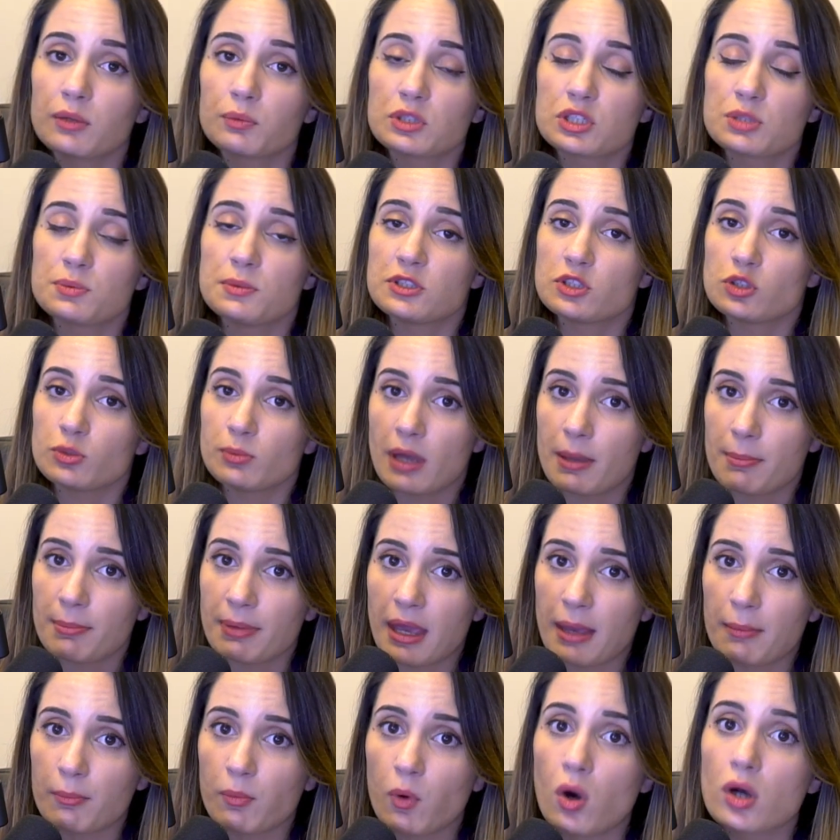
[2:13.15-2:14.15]
which means you may
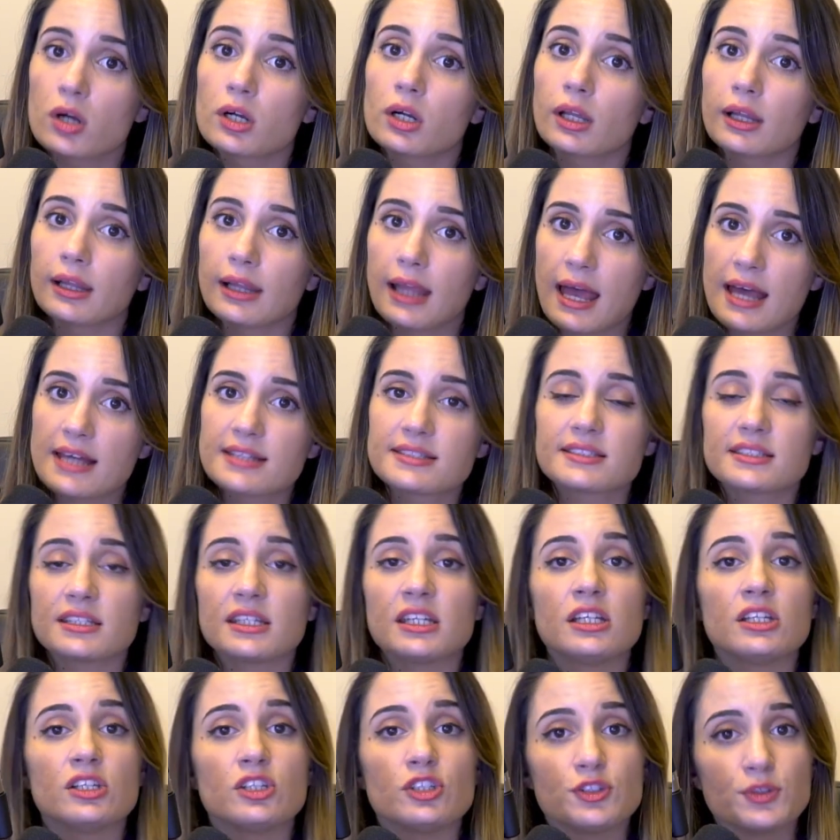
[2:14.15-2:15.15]
pay more or less
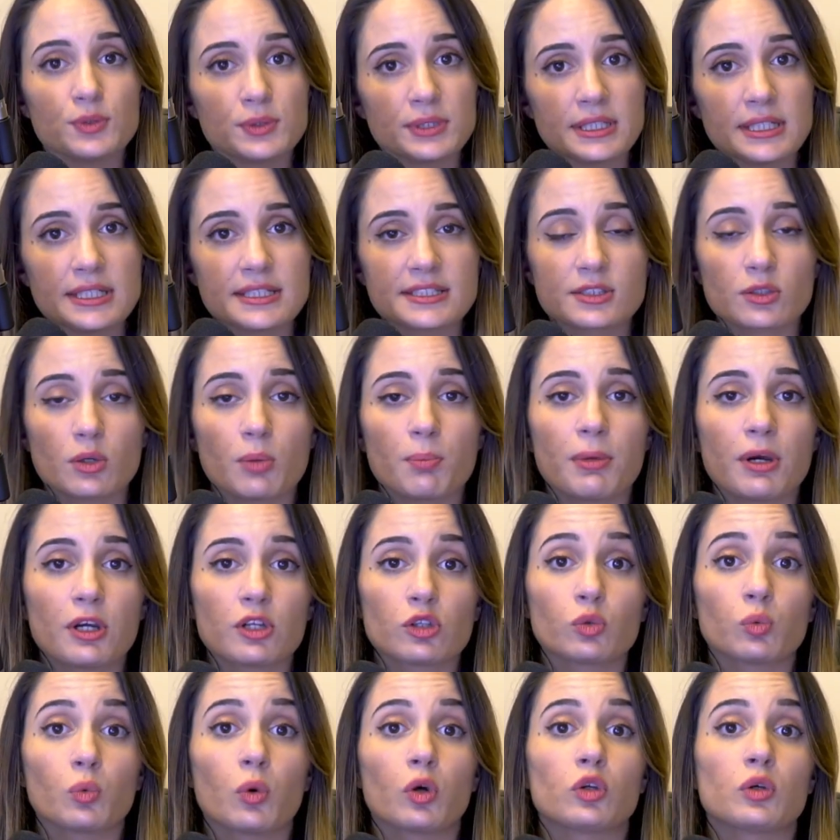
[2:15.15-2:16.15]
in duties compared
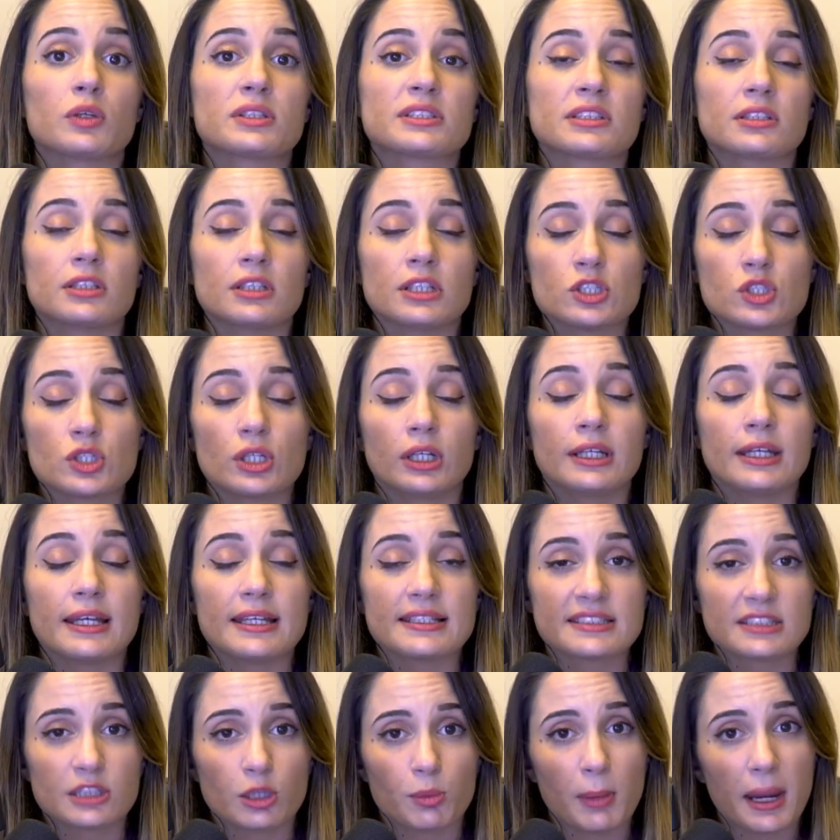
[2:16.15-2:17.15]
to what you originally
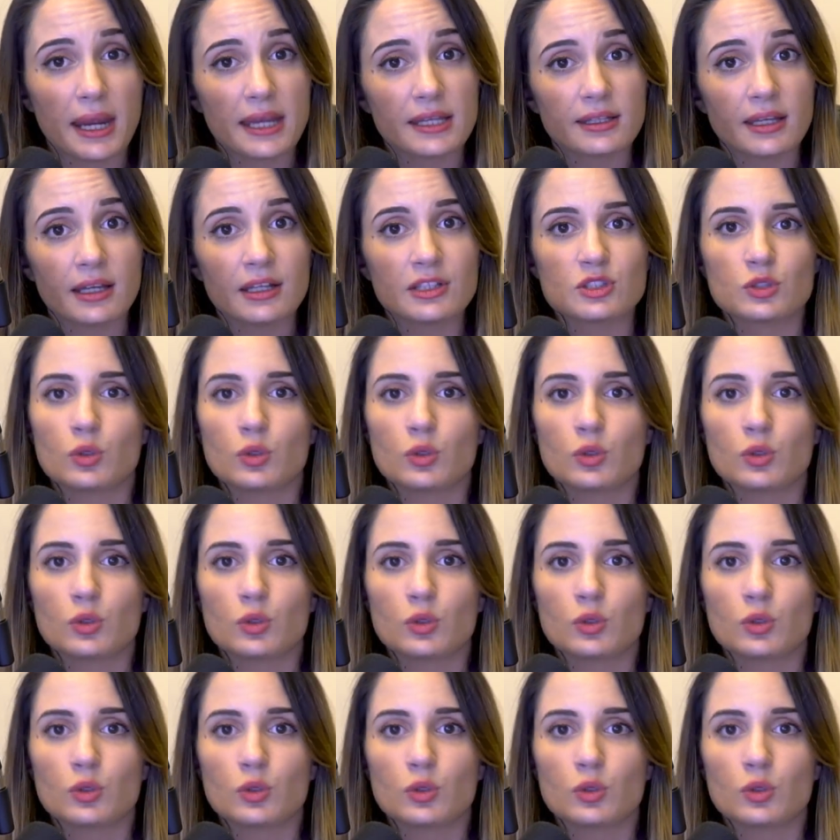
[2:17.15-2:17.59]
estimated.